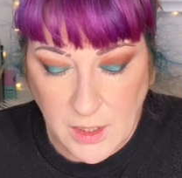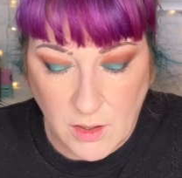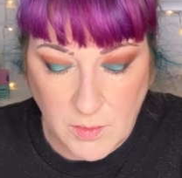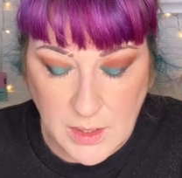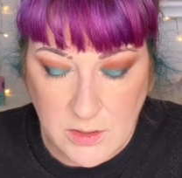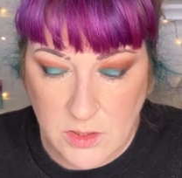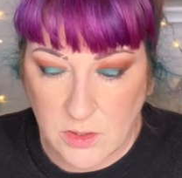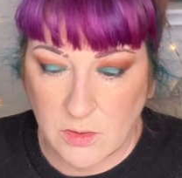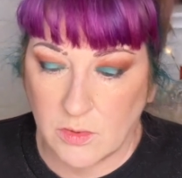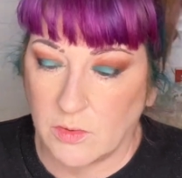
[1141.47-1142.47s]
go
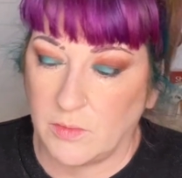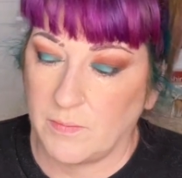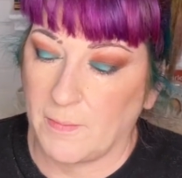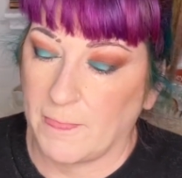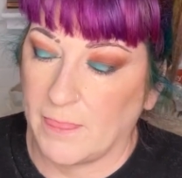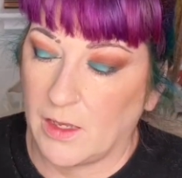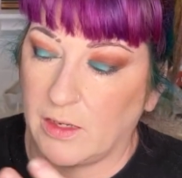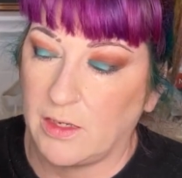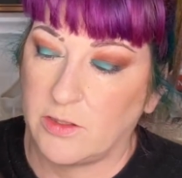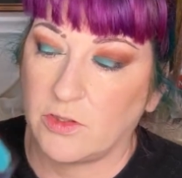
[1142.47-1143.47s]
into
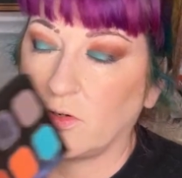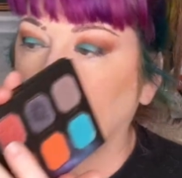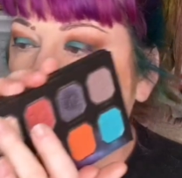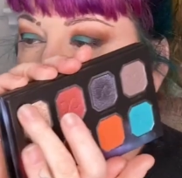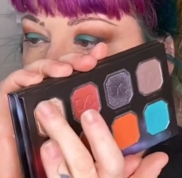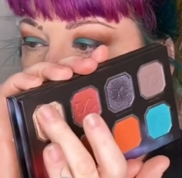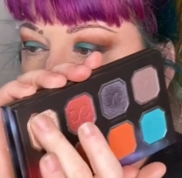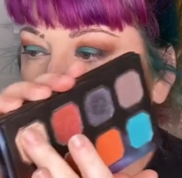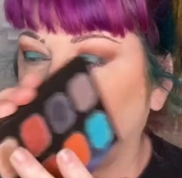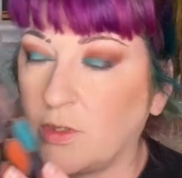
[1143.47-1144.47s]
Eternal Light
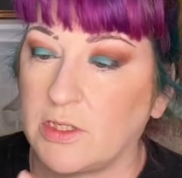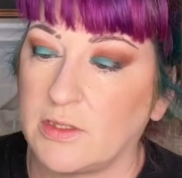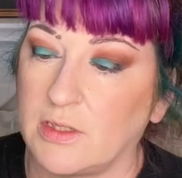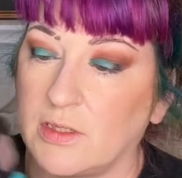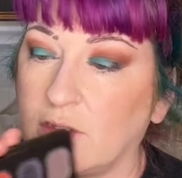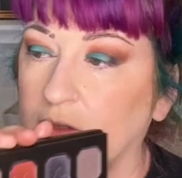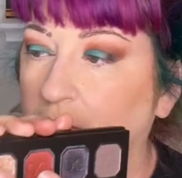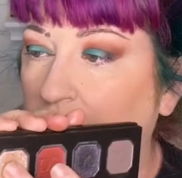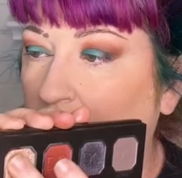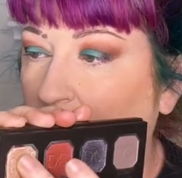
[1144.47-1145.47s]
here, which is this
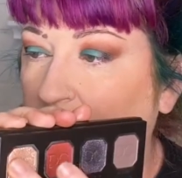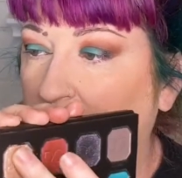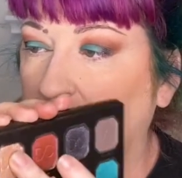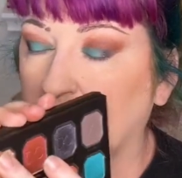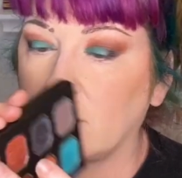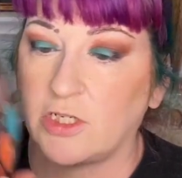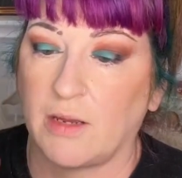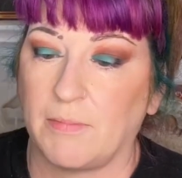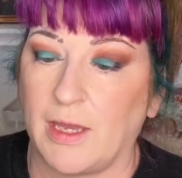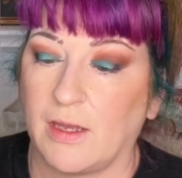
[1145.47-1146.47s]
kind of light
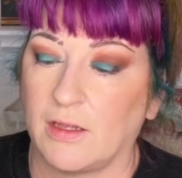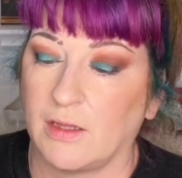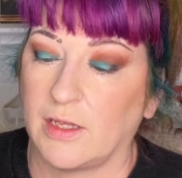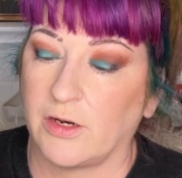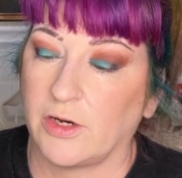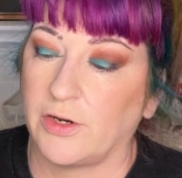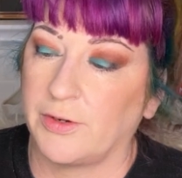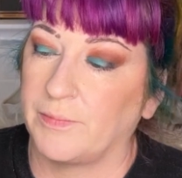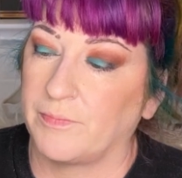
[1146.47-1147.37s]
champagne glitter.